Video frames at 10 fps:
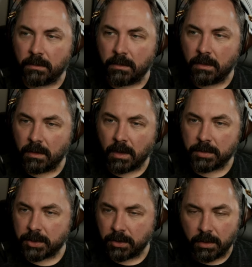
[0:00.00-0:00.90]
you, I'm
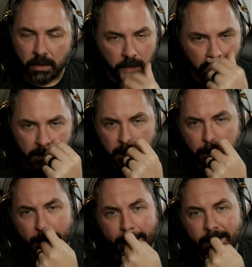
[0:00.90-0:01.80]
sure you know, when you
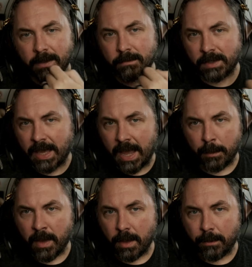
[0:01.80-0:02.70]
DP and
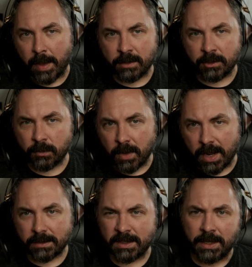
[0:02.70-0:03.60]
cam op and
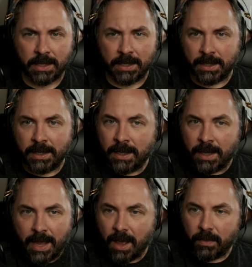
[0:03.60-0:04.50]
direct
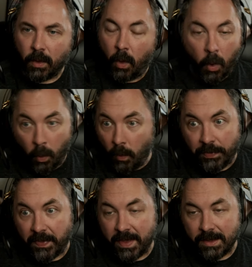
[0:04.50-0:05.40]
the whole
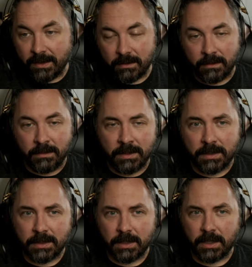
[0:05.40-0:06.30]
thing,
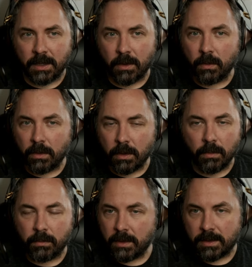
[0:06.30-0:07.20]
you know, your
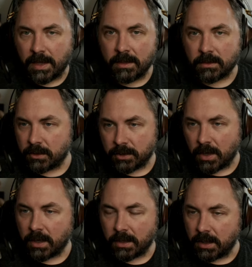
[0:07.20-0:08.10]
things are
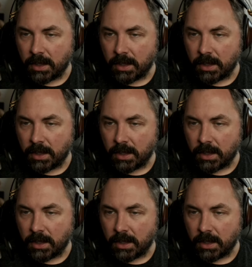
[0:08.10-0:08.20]
struggling. You